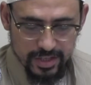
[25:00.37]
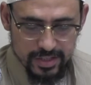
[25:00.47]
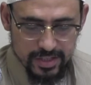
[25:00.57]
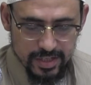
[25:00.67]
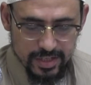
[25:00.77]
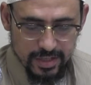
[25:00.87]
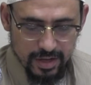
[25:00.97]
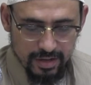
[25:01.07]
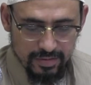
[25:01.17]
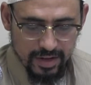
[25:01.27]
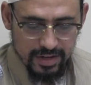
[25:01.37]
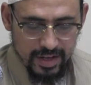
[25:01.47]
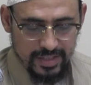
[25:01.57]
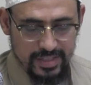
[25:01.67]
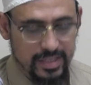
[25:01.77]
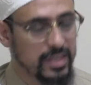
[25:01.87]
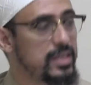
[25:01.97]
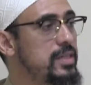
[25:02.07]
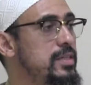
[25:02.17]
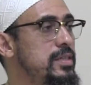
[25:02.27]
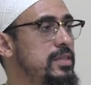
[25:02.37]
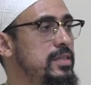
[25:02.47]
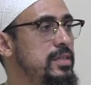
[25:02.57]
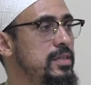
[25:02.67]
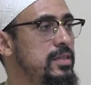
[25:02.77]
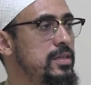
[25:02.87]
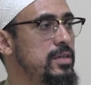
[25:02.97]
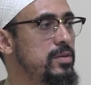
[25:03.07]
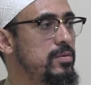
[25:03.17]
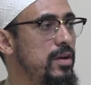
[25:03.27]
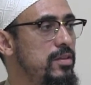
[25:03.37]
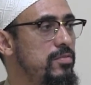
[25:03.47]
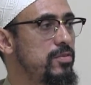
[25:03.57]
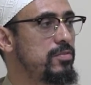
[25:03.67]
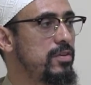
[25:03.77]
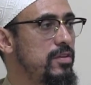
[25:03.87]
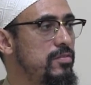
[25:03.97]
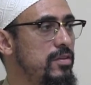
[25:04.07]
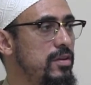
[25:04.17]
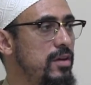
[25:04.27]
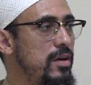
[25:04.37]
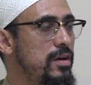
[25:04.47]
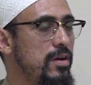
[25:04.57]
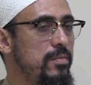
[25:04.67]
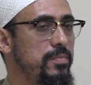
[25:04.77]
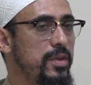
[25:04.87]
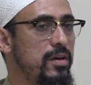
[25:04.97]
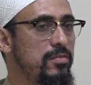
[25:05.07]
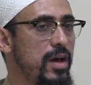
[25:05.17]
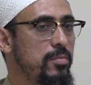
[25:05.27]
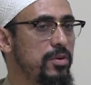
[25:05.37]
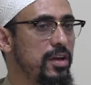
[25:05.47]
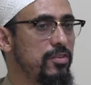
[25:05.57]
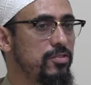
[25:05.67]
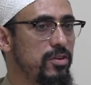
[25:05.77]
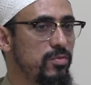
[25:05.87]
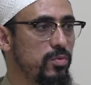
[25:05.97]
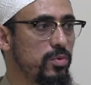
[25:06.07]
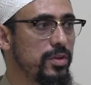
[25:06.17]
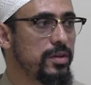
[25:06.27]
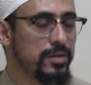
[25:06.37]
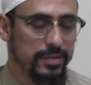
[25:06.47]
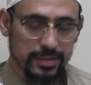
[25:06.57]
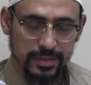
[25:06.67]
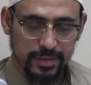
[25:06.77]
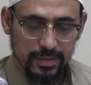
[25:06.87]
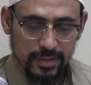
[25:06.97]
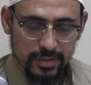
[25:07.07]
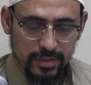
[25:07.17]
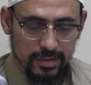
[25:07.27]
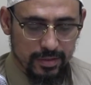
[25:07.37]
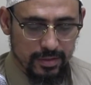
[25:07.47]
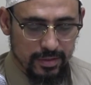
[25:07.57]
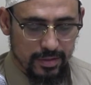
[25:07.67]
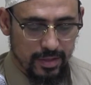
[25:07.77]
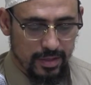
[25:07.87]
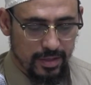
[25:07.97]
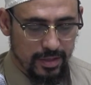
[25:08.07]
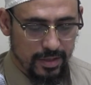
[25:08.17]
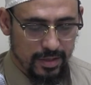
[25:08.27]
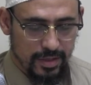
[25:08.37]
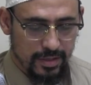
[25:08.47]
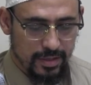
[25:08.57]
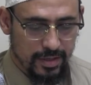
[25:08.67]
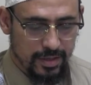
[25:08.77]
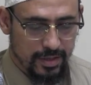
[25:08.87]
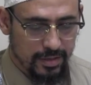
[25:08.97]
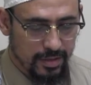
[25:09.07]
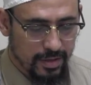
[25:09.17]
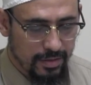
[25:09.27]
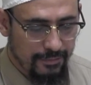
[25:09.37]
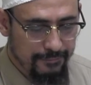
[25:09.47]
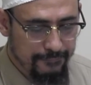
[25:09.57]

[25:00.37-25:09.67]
incident of a naskh, right? The first incident of abrogation of a ruling. La ilaha illallah.